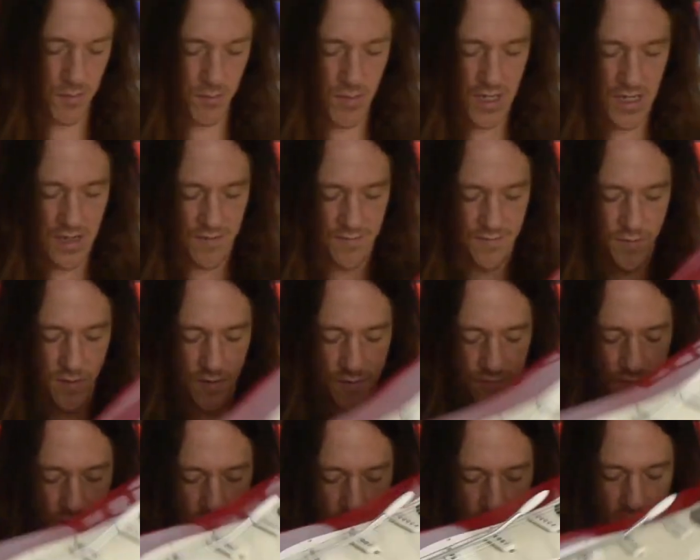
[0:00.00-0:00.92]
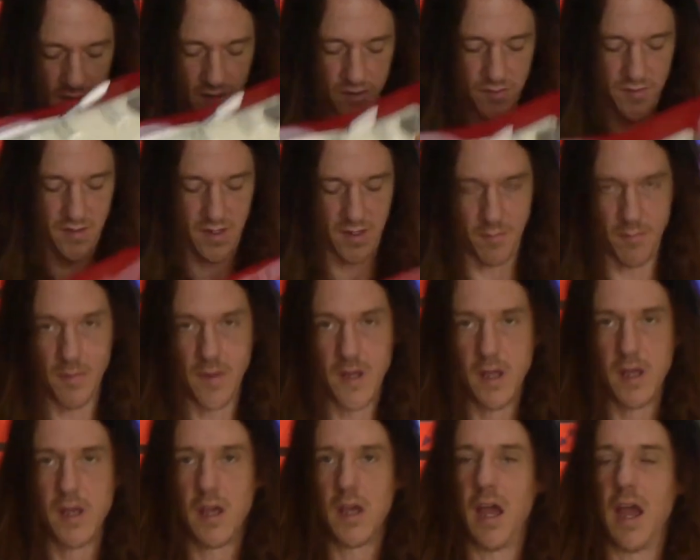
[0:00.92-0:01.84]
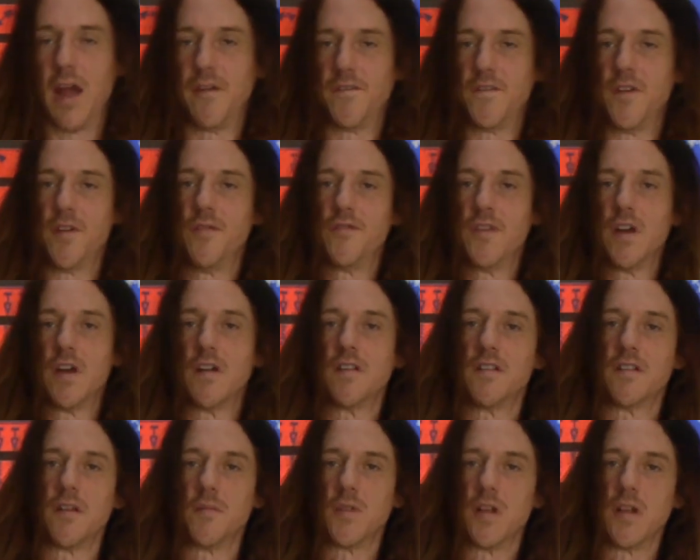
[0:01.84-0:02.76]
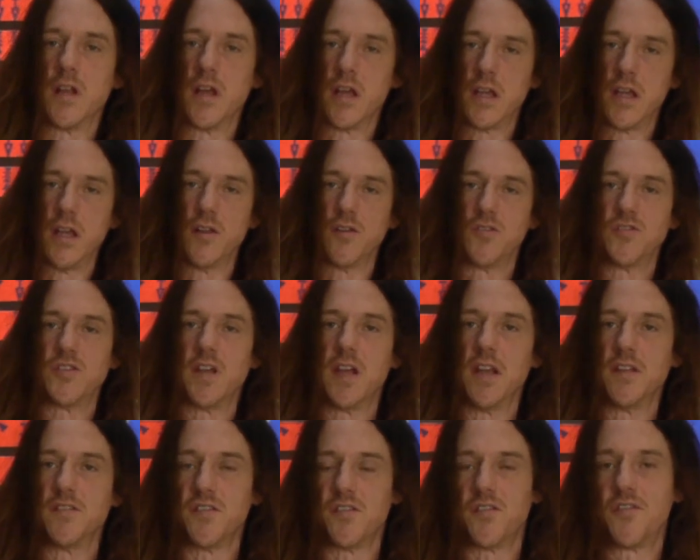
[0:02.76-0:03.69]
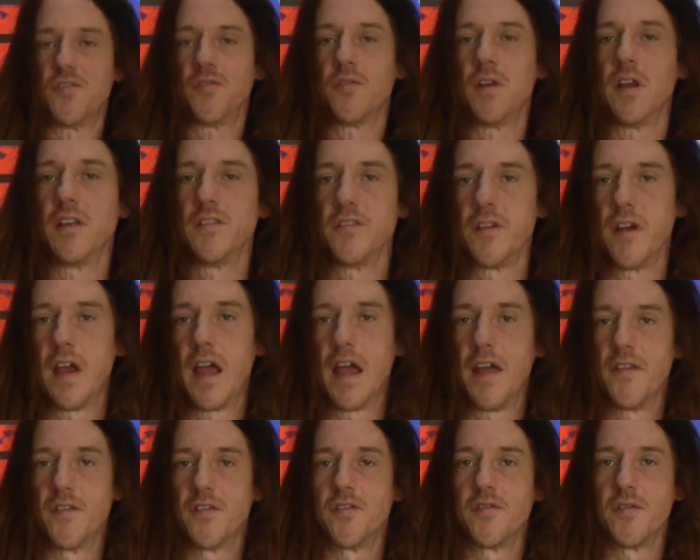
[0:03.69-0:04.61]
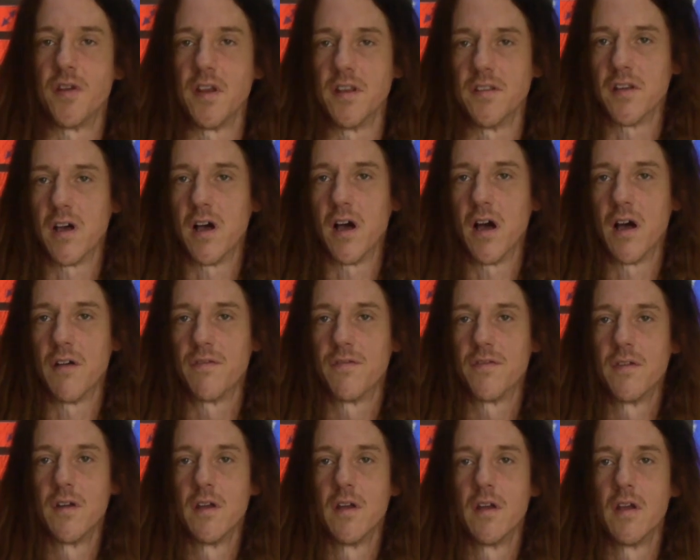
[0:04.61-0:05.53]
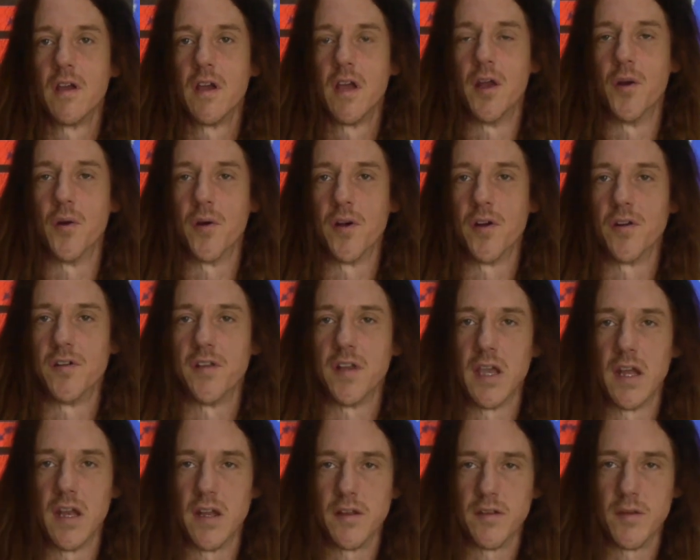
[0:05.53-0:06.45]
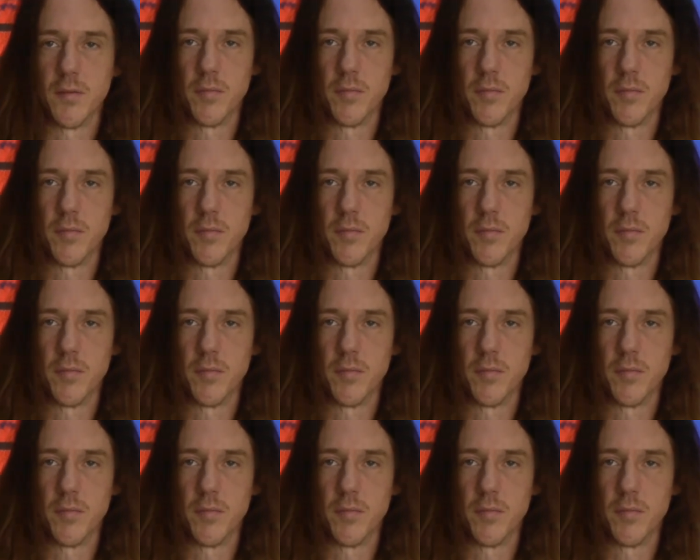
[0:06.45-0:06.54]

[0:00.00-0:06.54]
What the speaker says: minute for a floating trim after you've done something like either change the strings or had the strings off in order to get it to